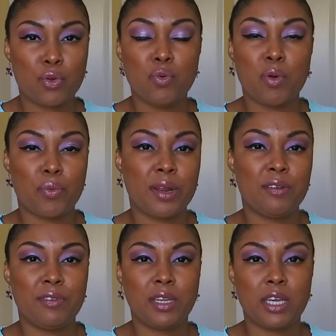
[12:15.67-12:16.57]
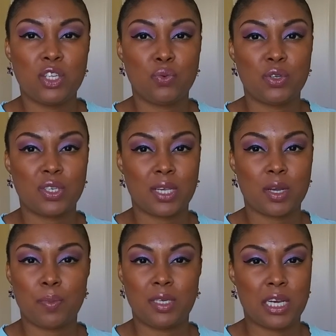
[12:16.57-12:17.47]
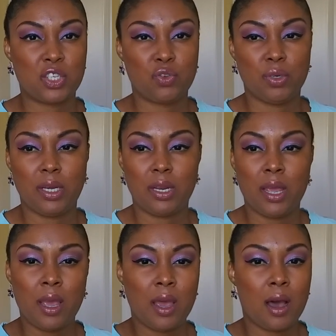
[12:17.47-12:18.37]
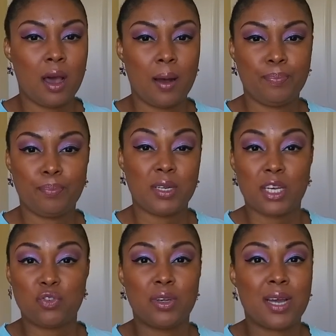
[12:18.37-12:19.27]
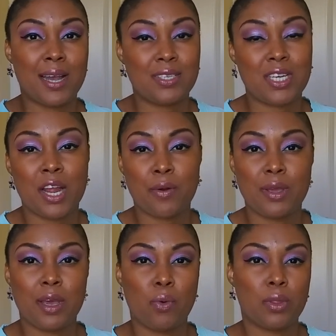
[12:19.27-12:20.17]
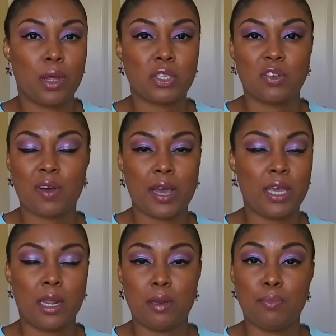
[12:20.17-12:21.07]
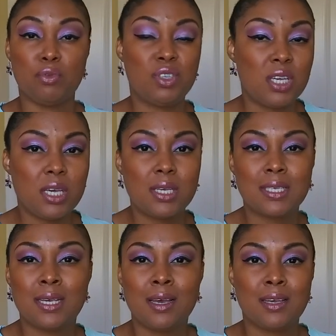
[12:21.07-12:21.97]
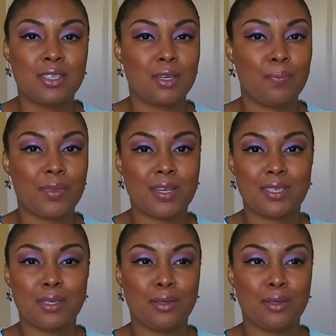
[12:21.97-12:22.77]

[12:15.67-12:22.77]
through Marina Village, which is like a pedestrian, um, pedestrianized area with lots of high-end boutiques, some nice